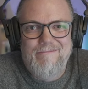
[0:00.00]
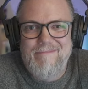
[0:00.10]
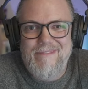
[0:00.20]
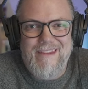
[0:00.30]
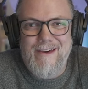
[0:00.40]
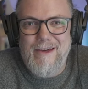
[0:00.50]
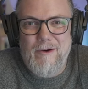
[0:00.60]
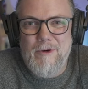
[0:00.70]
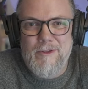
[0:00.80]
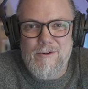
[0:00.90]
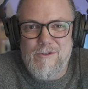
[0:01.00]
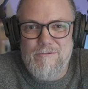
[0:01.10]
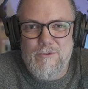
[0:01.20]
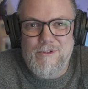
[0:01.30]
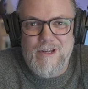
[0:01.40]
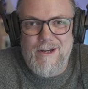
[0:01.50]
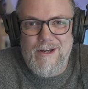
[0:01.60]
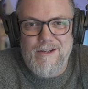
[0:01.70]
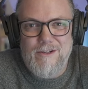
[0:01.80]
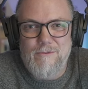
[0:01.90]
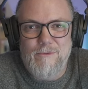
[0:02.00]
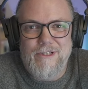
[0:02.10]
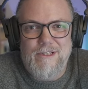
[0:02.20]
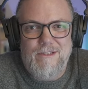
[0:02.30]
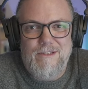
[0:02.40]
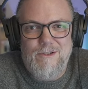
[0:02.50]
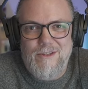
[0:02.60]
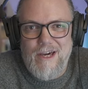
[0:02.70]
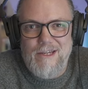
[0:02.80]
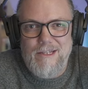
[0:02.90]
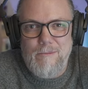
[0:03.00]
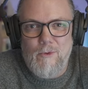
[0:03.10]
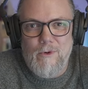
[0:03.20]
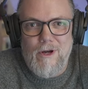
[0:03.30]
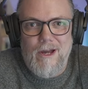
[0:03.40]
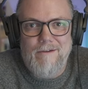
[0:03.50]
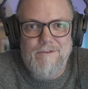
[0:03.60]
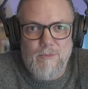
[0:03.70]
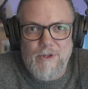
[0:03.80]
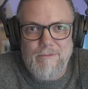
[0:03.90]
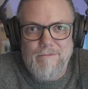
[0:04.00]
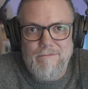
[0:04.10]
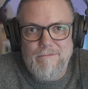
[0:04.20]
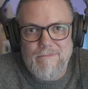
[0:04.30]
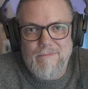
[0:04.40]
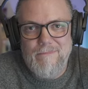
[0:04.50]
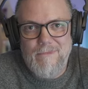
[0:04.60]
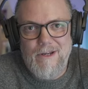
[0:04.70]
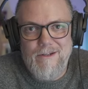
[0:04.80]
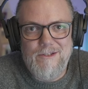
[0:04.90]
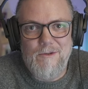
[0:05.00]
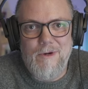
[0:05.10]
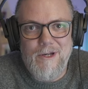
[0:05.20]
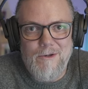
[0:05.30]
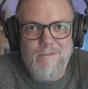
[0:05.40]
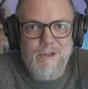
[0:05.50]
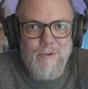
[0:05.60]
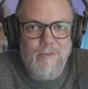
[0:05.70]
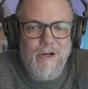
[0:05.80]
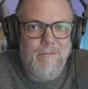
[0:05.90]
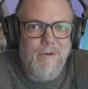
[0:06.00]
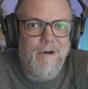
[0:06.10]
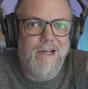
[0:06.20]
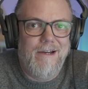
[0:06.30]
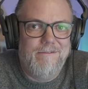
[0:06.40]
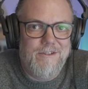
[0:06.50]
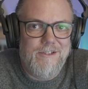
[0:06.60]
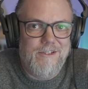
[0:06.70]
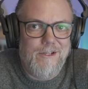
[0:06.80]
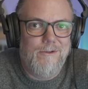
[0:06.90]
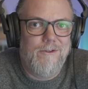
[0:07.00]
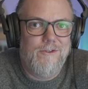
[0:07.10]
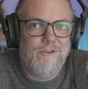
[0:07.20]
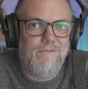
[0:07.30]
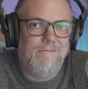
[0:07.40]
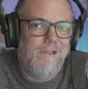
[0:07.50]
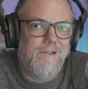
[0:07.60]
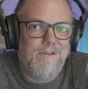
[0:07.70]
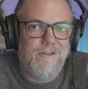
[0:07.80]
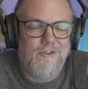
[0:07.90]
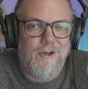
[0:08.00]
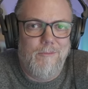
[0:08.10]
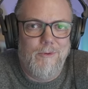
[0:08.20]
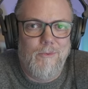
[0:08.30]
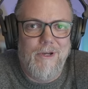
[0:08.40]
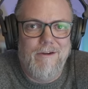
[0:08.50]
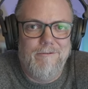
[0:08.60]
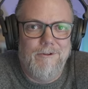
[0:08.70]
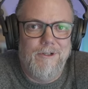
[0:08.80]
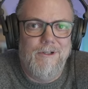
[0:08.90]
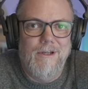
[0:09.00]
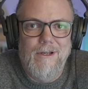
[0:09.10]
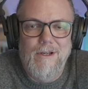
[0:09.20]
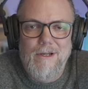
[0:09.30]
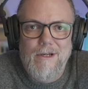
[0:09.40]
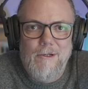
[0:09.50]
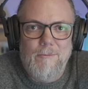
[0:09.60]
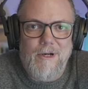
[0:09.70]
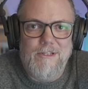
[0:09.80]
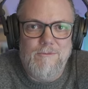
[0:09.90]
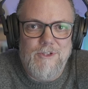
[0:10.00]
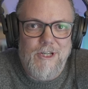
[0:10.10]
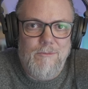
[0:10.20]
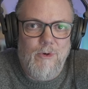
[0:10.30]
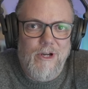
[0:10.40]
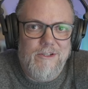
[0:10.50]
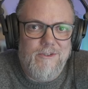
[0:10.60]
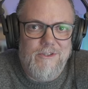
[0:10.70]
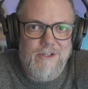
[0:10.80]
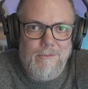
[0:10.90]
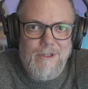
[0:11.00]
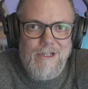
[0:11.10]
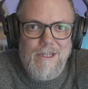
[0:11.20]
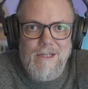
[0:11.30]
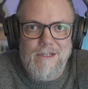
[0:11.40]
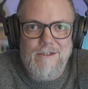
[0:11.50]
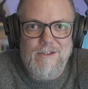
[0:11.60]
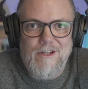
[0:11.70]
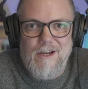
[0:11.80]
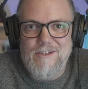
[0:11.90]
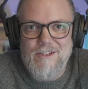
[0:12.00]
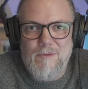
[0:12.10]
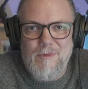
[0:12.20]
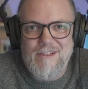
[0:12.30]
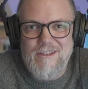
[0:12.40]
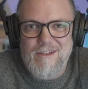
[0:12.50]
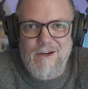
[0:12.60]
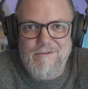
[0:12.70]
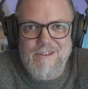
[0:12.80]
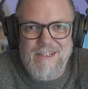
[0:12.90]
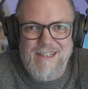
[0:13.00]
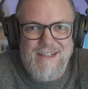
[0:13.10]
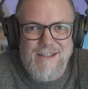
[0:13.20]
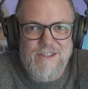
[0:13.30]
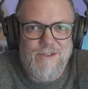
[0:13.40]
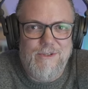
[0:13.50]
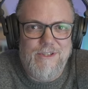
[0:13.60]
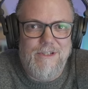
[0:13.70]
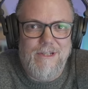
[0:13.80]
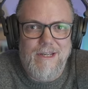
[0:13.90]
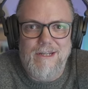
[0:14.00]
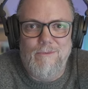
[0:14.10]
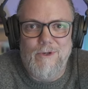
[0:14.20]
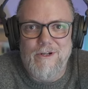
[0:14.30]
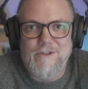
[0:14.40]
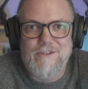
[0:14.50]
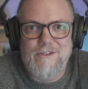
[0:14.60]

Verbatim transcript: now that I'm on the carnivore diet, I don't really do that anymore. I have to bring, kind of do my own meal prep. I might have to just go to this, you know, to the shop or whatever and buy some chicken breast or something, and then I just come back to the office and eat it because there isn't anywhere else to